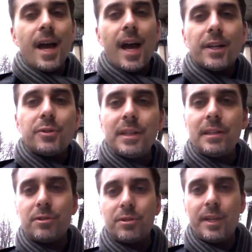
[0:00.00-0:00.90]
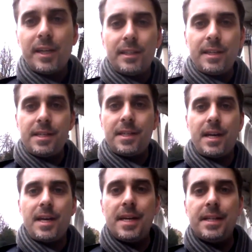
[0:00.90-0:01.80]
Cradle2cradle is
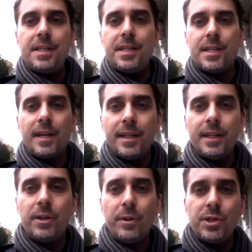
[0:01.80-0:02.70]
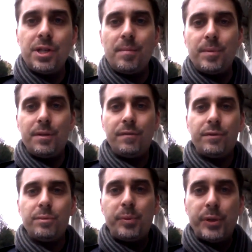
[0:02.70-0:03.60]
a design concept
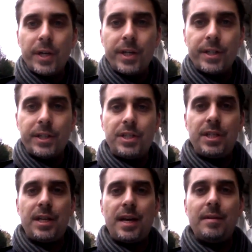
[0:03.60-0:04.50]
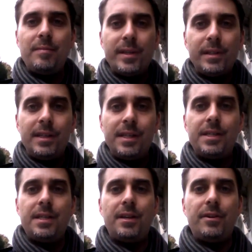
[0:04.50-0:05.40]
for products and
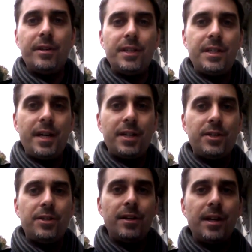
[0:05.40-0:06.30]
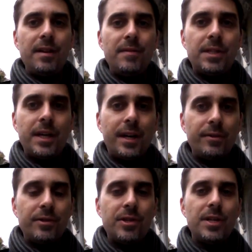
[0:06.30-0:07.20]
buildings and architecture and even
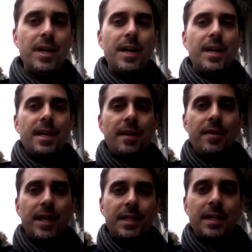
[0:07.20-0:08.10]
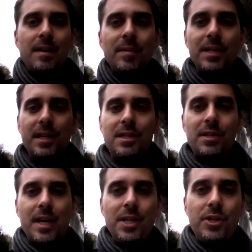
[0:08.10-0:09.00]
towns that imitates
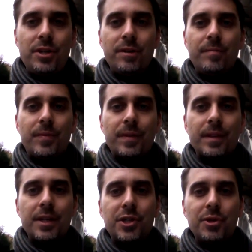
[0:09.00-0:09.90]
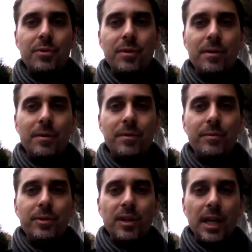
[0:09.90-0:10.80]
nature. So
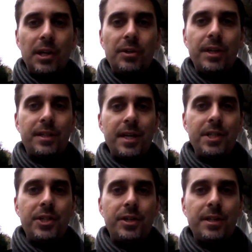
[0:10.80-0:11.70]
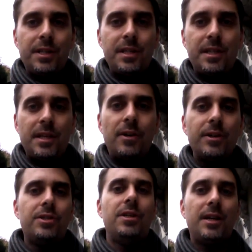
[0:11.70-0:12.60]
we really look at nature and
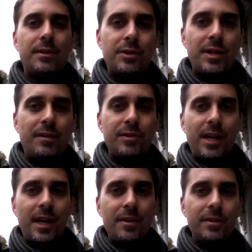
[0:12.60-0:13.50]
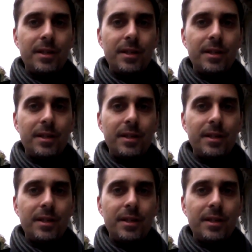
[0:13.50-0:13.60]
ask ourselves, how